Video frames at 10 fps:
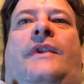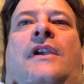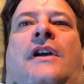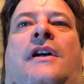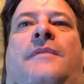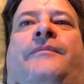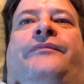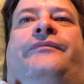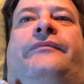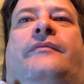
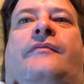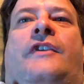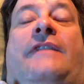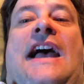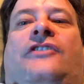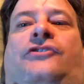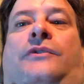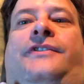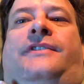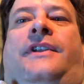um, of
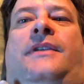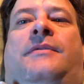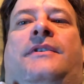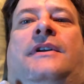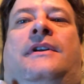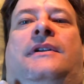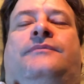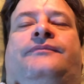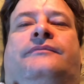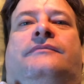actual sleep.
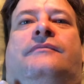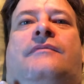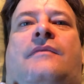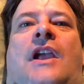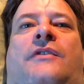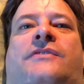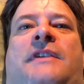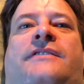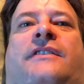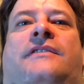Um, I was
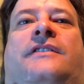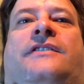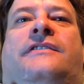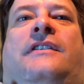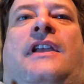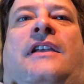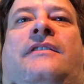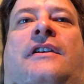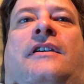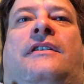basically just
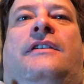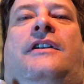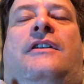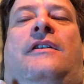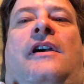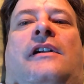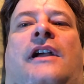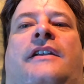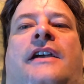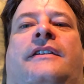laying there. You know,
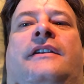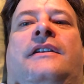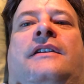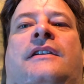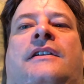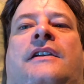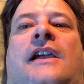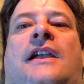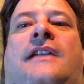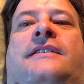I, I
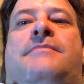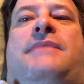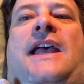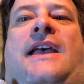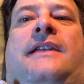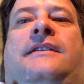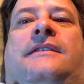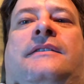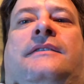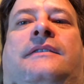I got to bed
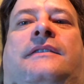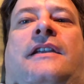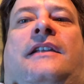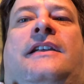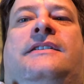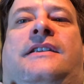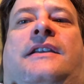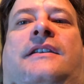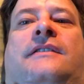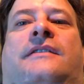at like
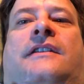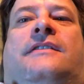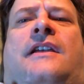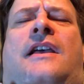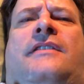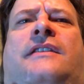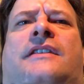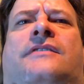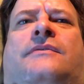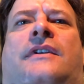ten. That's kind. Of, I think
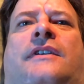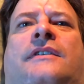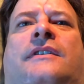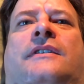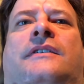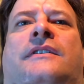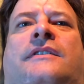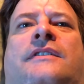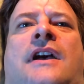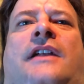that's when I
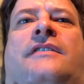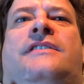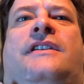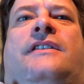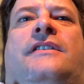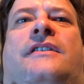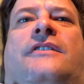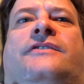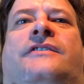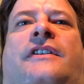nine or ten. You know,
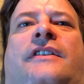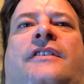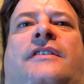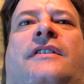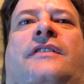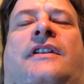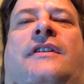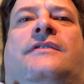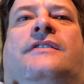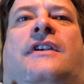I was just laying there, and then
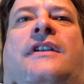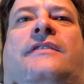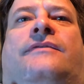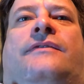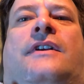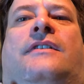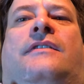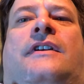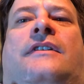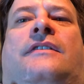I was kind of fucking
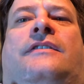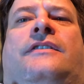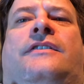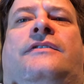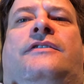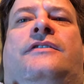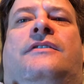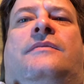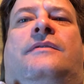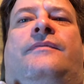around on
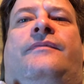YouTube.